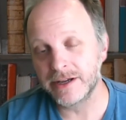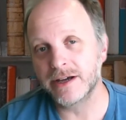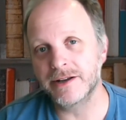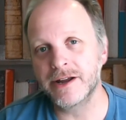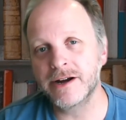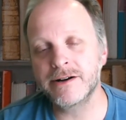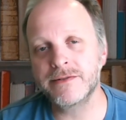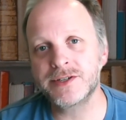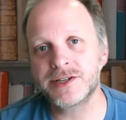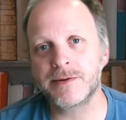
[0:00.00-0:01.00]
A
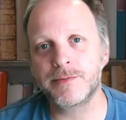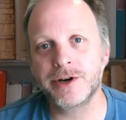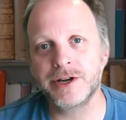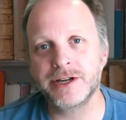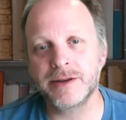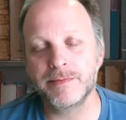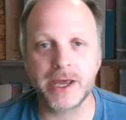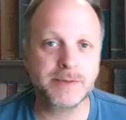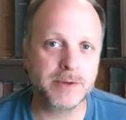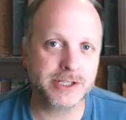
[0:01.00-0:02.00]
narrative summary can
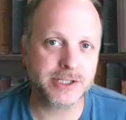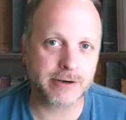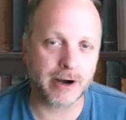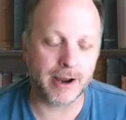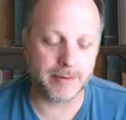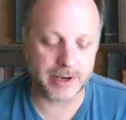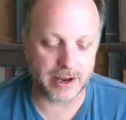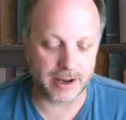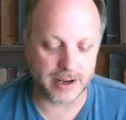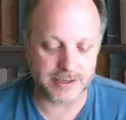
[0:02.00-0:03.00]
best be described
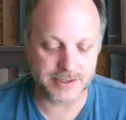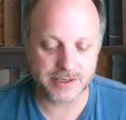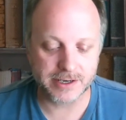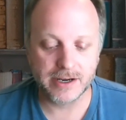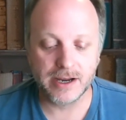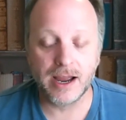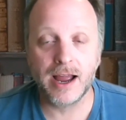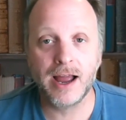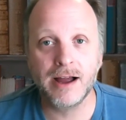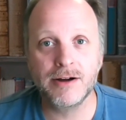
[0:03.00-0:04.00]
as
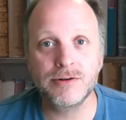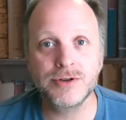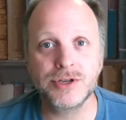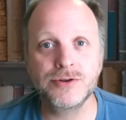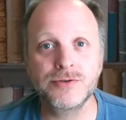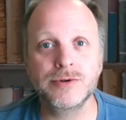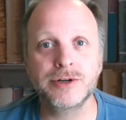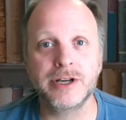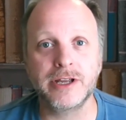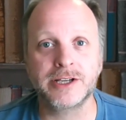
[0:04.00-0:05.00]
how you
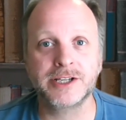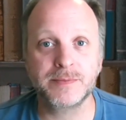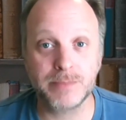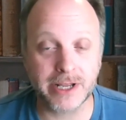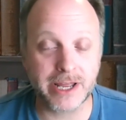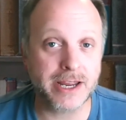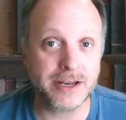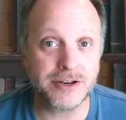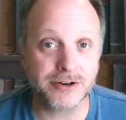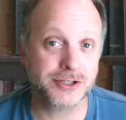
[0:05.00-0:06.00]
would
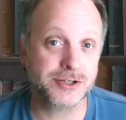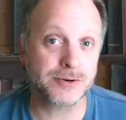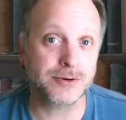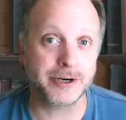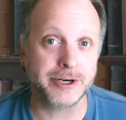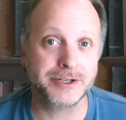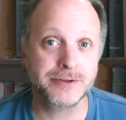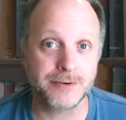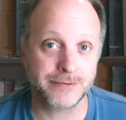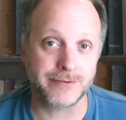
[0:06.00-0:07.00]
explain your story
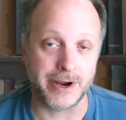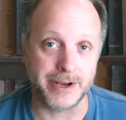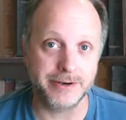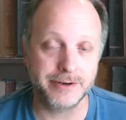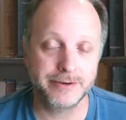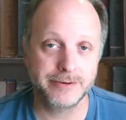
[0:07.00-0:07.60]
to a friend.